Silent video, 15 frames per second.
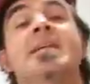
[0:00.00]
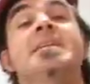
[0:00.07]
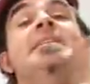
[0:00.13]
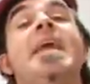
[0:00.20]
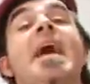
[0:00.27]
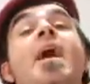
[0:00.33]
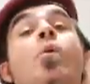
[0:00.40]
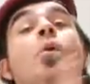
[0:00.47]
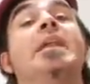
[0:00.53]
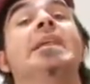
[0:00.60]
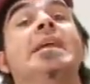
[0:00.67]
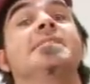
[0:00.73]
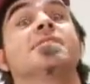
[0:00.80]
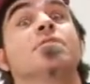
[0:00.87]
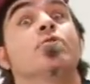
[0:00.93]
Now
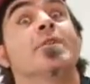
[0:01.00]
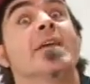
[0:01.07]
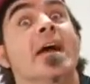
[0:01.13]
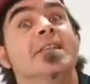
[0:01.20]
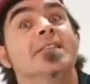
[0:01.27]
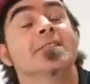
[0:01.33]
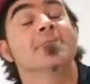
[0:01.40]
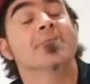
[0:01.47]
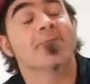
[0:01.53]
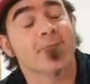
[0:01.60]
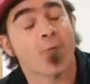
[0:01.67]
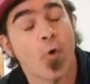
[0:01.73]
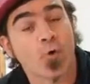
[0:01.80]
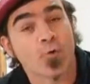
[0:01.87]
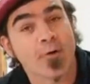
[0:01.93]
let's create some
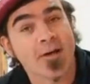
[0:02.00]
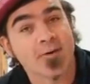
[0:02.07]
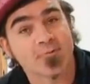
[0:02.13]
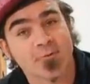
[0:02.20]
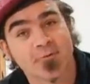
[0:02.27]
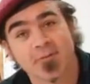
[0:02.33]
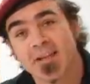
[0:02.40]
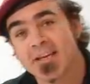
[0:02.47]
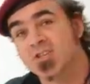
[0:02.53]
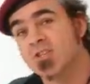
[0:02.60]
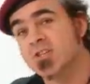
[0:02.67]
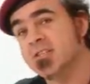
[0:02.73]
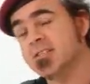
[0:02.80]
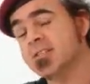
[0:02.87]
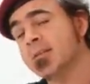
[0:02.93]
foreground
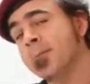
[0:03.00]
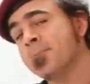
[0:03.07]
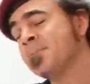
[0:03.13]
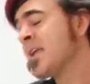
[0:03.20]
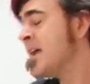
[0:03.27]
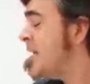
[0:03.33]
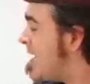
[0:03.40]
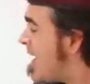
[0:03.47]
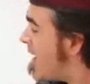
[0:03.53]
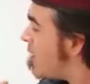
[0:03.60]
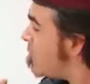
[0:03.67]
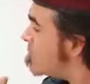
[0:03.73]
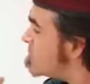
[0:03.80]
reflections. Now,